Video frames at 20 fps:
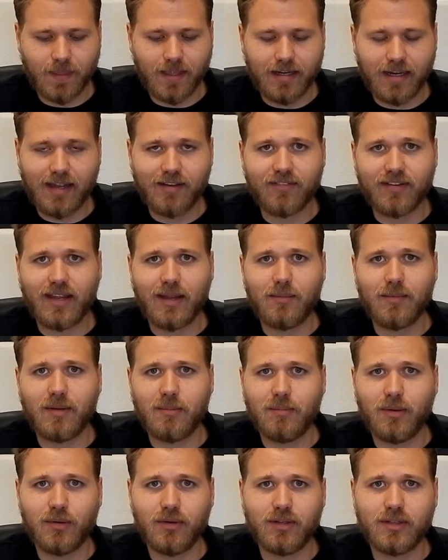and have game
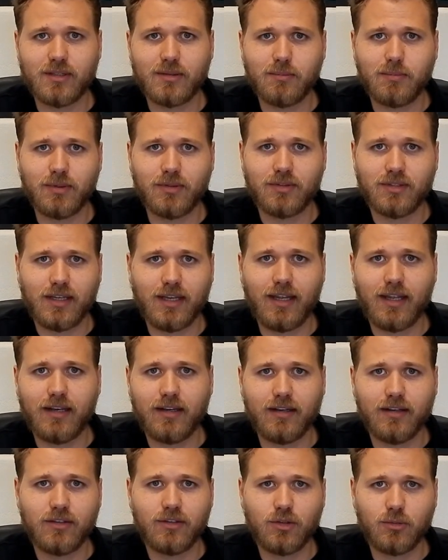components built
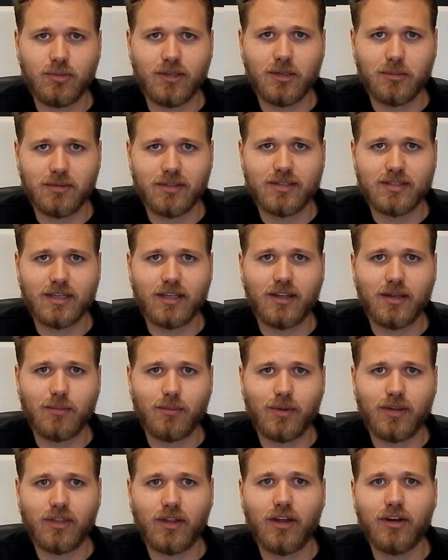in to be able to sell them
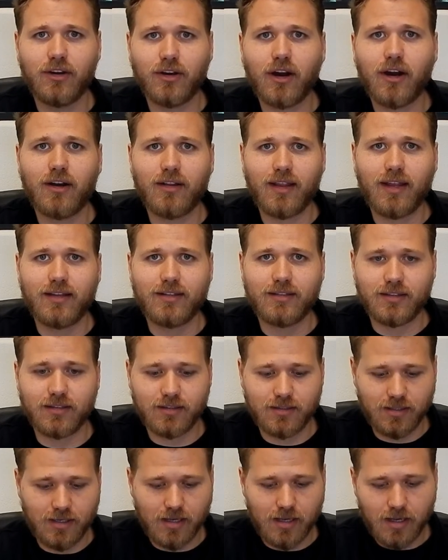with under our
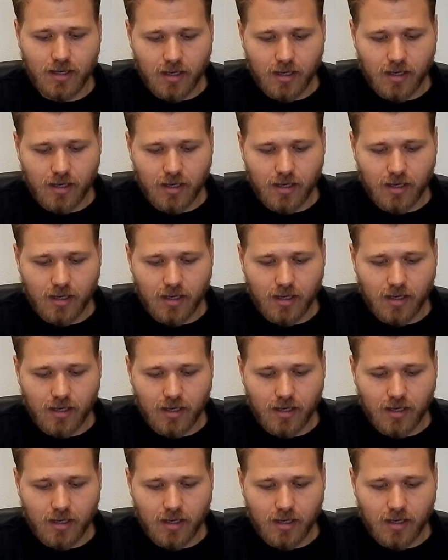license.